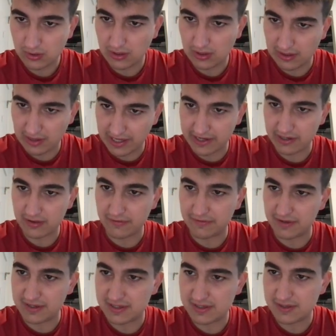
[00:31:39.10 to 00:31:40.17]
Length of
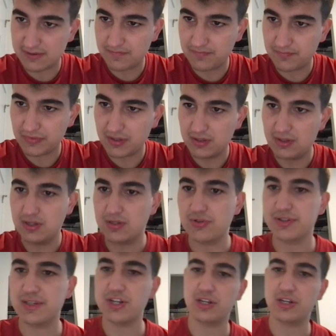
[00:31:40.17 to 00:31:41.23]
this. So
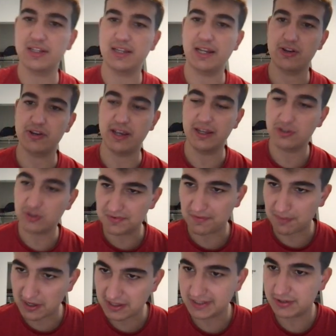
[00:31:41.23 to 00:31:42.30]
essentially, in terms of
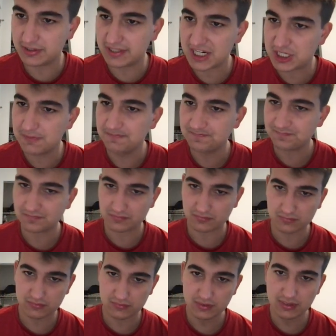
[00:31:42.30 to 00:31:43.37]
Python notation,
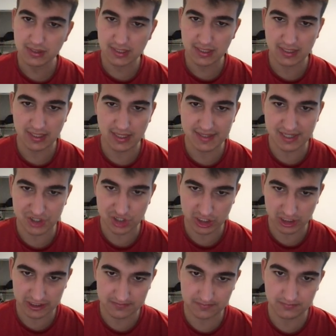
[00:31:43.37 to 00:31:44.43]

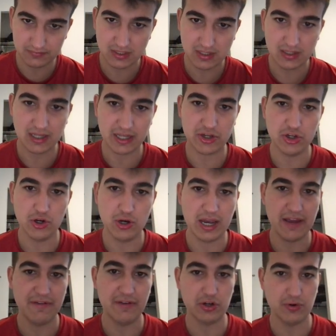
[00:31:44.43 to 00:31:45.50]
essentially, I
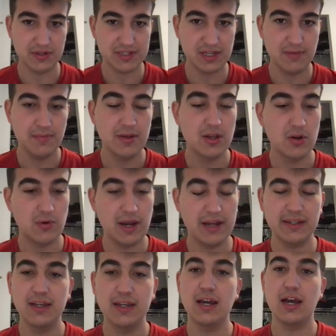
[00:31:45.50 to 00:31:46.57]
have a current sum, right?
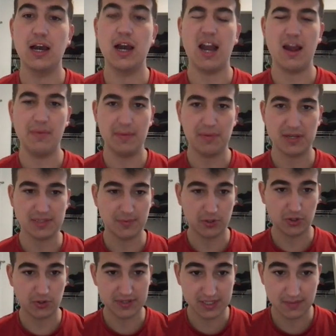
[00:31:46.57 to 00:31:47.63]
How many possible
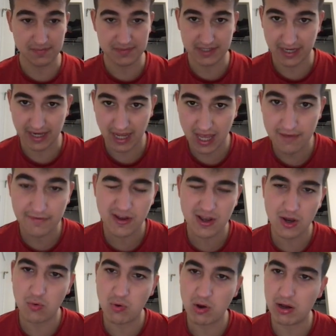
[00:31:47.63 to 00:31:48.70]
current sums can I have?
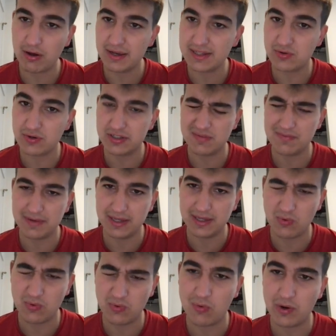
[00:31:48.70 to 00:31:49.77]
Well, it's going to be,
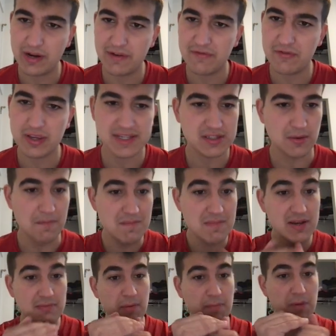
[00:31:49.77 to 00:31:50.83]
whatever is the
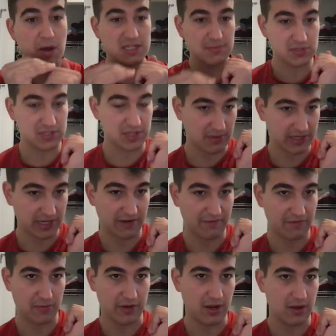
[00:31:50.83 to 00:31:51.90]
minimum possible sum I can get
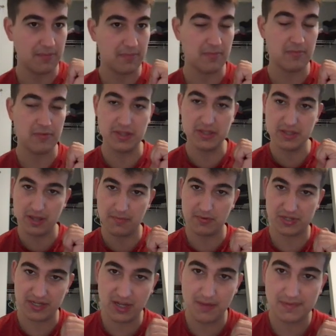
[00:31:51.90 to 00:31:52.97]
from the
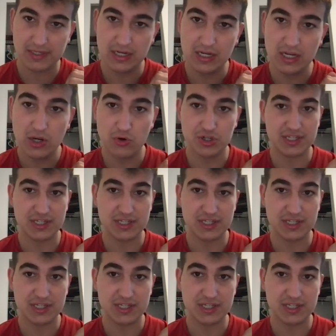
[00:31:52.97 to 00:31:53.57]
numbers in nums, which is